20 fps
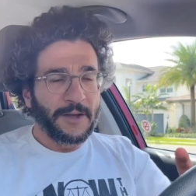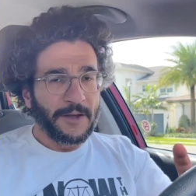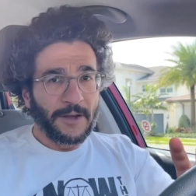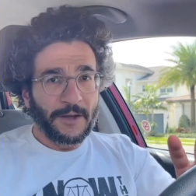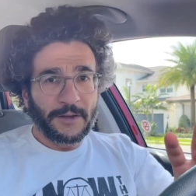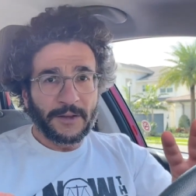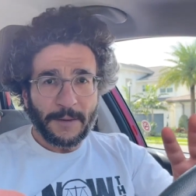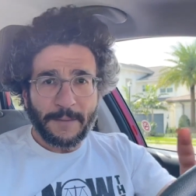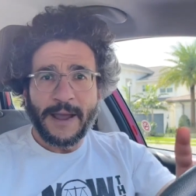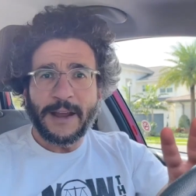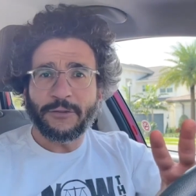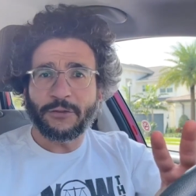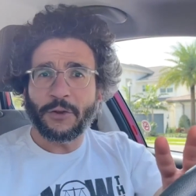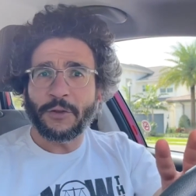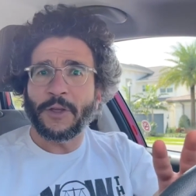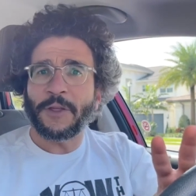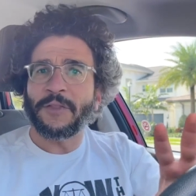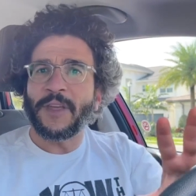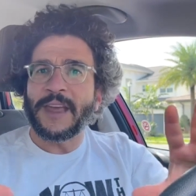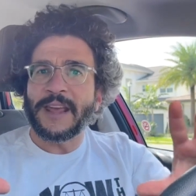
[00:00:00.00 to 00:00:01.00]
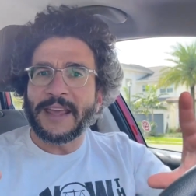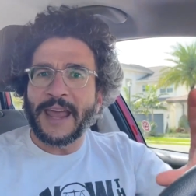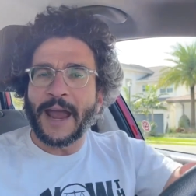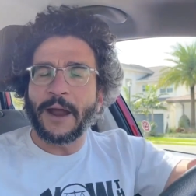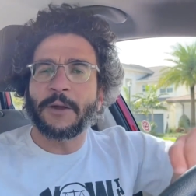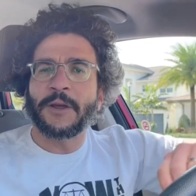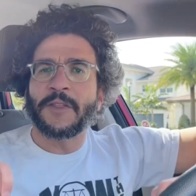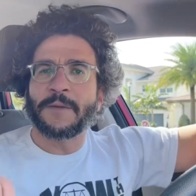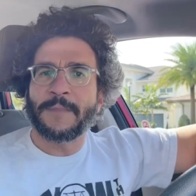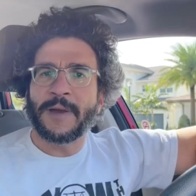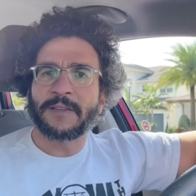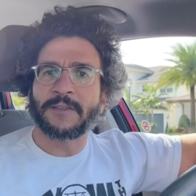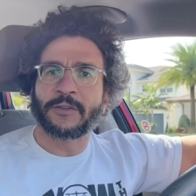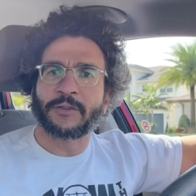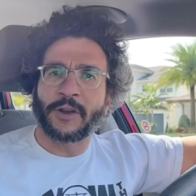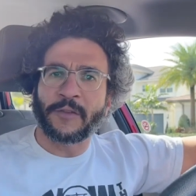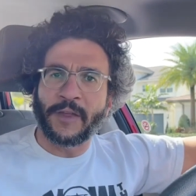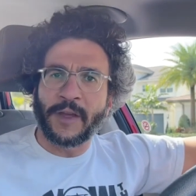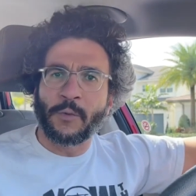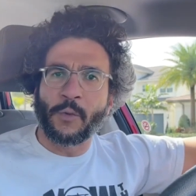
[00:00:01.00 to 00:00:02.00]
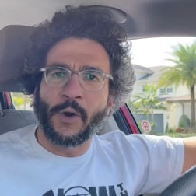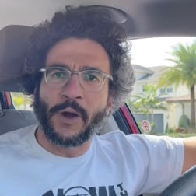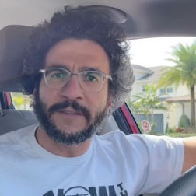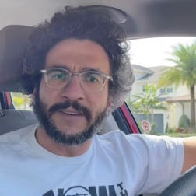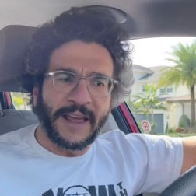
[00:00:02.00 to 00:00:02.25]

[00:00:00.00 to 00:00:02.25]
to make sure that they carry the message that they want.